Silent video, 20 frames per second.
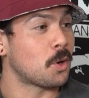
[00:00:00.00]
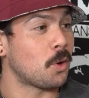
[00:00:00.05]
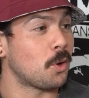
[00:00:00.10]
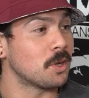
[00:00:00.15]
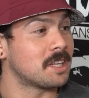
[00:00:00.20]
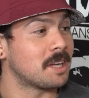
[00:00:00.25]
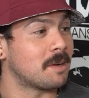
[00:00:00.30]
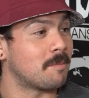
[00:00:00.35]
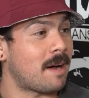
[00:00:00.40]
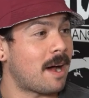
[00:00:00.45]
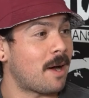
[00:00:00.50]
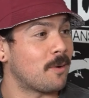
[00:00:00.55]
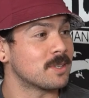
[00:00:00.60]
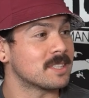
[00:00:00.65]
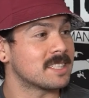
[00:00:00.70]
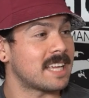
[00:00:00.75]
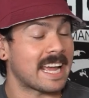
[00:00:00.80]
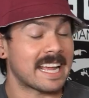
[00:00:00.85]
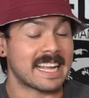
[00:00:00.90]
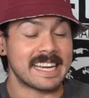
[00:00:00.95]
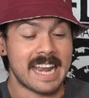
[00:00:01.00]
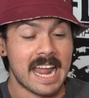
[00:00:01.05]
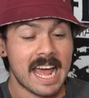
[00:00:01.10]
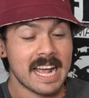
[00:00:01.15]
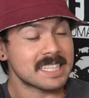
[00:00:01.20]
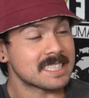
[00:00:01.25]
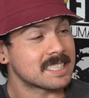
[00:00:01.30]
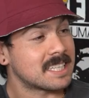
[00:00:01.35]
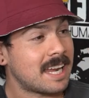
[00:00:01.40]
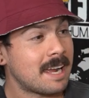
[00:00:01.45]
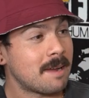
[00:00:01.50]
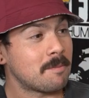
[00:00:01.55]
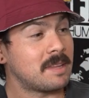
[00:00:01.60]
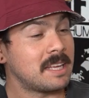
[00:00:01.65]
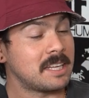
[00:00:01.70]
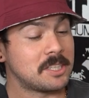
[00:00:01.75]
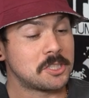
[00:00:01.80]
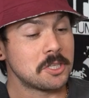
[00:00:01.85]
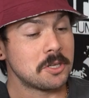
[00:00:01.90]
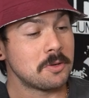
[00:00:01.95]
told him, I was like, next time
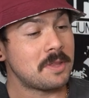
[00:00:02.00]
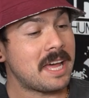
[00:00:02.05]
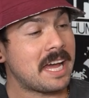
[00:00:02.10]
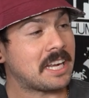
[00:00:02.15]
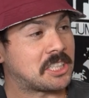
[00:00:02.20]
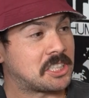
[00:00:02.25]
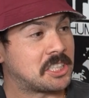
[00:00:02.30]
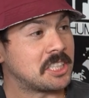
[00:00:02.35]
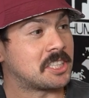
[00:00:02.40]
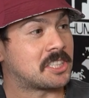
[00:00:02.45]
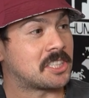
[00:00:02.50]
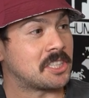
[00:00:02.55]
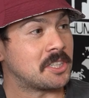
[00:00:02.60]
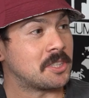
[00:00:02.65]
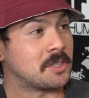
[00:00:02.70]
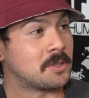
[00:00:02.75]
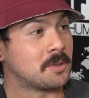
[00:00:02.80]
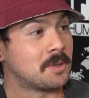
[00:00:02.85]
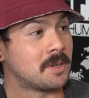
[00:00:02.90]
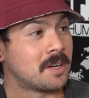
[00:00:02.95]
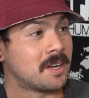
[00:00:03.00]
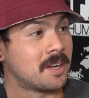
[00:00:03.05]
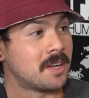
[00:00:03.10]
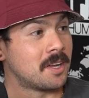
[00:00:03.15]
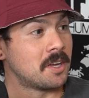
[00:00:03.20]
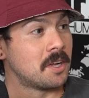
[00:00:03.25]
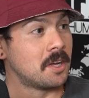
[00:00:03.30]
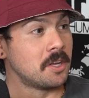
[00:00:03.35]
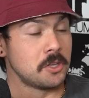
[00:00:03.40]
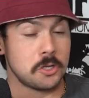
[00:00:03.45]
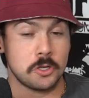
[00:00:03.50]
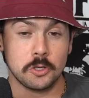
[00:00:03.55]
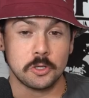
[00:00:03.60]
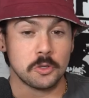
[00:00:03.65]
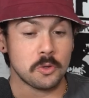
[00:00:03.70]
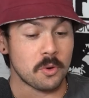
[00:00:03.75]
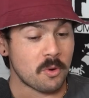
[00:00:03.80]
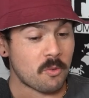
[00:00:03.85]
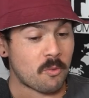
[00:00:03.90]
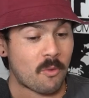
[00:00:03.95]
they do that shit to you, you
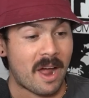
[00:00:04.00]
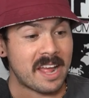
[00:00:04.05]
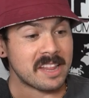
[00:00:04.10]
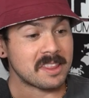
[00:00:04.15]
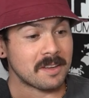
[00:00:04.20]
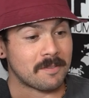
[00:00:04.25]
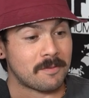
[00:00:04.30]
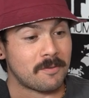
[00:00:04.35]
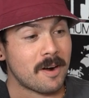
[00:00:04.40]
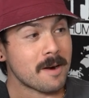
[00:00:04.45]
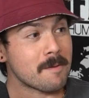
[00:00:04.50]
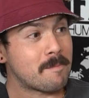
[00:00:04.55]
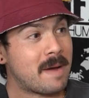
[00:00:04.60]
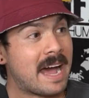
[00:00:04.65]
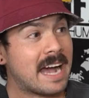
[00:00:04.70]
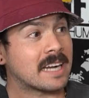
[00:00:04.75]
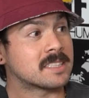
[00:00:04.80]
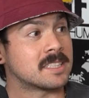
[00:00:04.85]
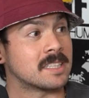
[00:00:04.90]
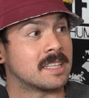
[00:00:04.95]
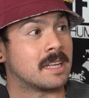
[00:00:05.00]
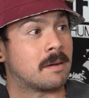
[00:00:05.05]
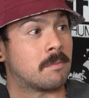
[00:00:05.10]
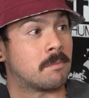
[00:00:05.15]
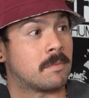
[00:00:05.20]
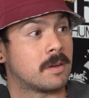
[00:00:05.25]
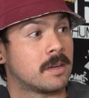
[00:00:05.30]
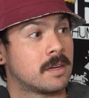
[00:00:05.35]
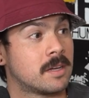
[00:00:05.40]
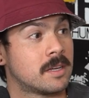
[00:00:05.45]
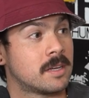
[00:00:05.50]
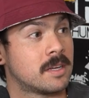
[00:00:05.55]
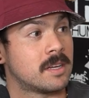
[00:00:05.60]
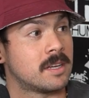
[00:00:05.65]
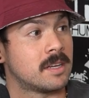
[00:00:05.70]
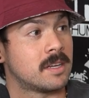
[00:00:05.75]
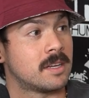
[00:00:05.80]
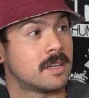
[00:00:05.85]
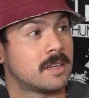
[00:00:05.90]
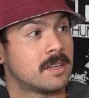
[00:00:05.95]
do it right the fuck back to
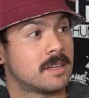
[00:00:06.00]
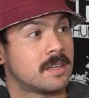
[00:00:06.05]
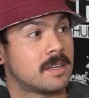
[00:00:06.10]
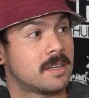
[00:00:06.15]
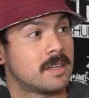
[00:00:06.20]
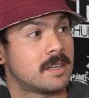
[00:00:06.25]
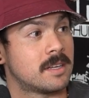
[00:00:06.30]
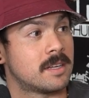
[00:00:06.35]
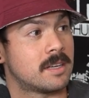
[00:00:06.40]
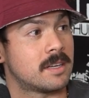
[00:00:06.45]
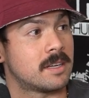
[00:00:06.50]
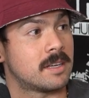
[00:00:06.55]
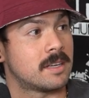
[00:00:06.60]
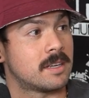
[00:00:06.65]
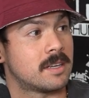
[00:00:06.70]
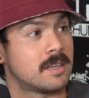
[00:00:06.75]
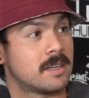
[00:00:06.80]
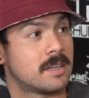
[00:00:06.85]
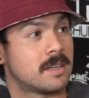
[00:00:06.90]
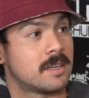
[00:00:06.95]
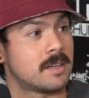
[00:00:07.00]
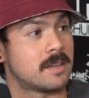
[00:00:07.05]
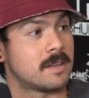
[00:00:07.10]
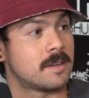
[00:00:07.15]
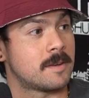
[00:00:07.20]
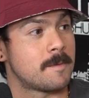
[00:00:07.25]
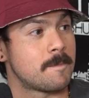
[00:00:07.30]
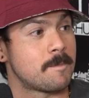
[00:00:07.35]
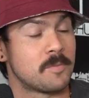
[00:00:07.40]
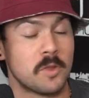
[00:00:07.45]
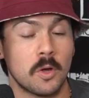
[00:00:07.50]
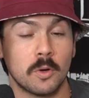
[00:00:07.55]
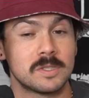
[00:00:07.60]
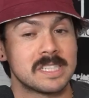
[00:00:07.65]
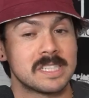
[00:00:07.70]
them. I think it's right. No